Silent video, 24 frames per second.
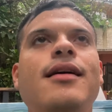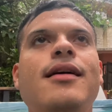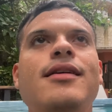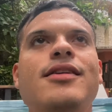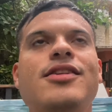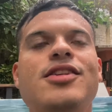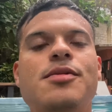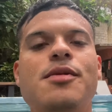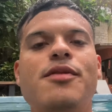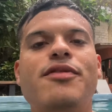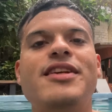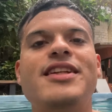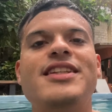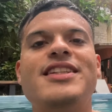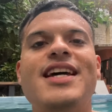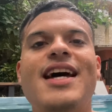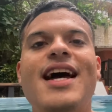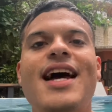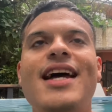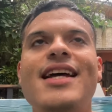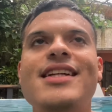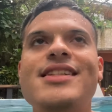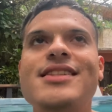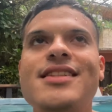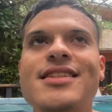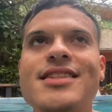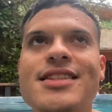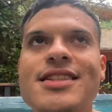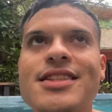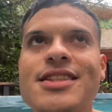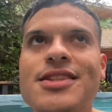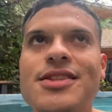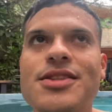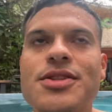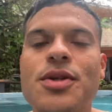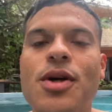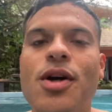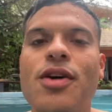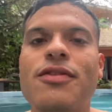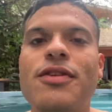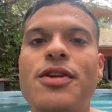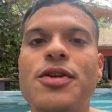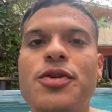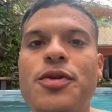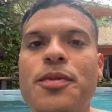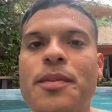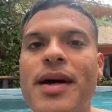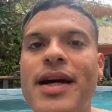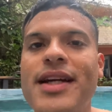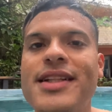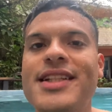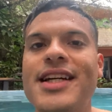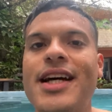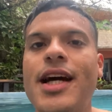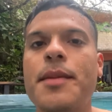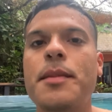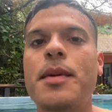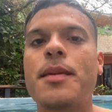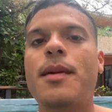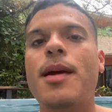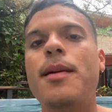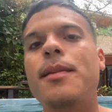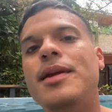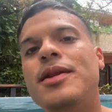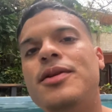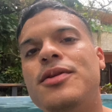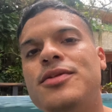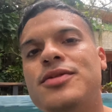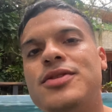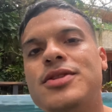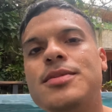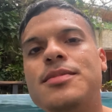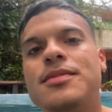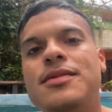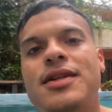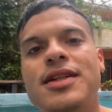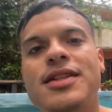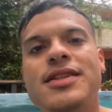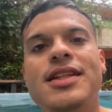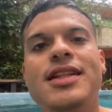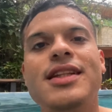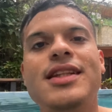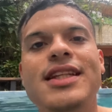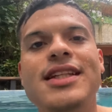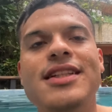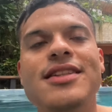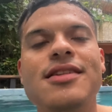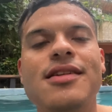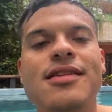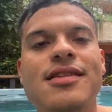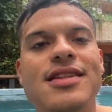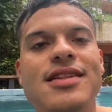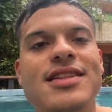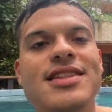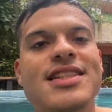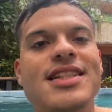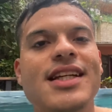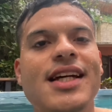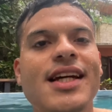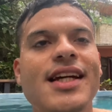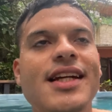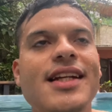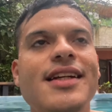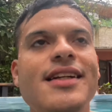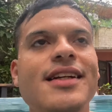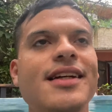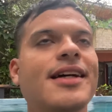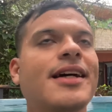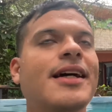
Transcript: some of the tasks to offload my time and maybe do some other things on the side.